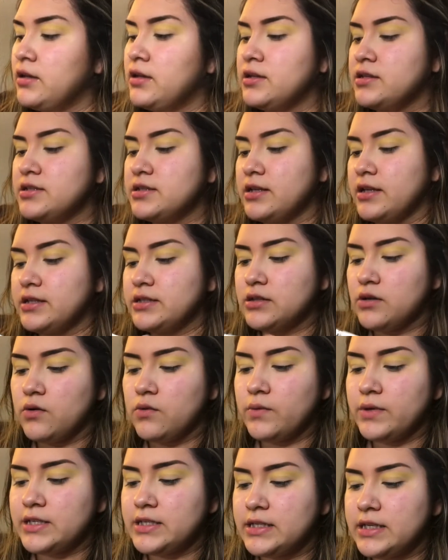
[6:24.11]
So let's go
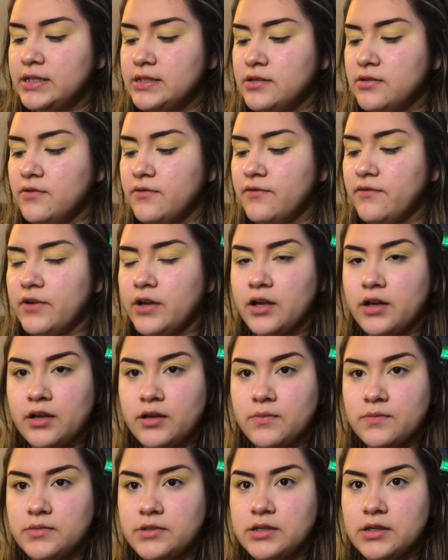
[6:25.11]
with Desert
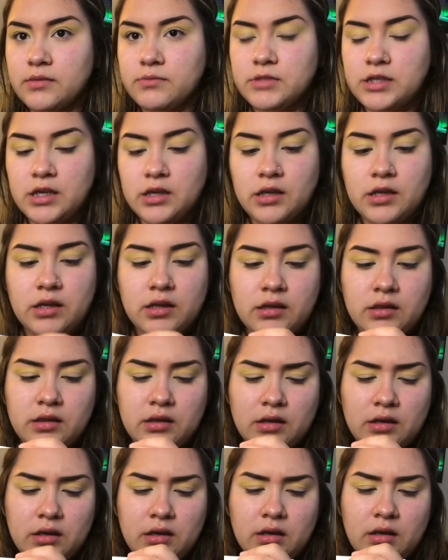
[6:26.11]
Vibes. I'm taking
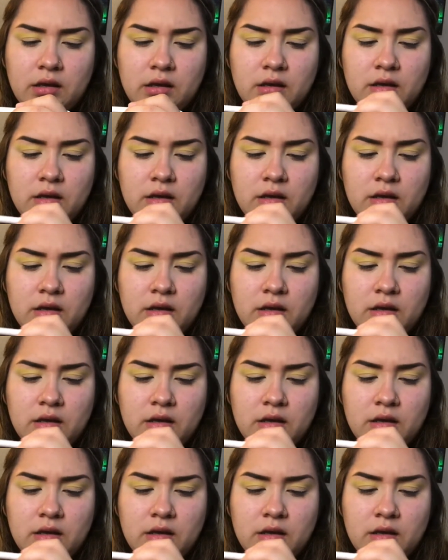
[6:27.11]
the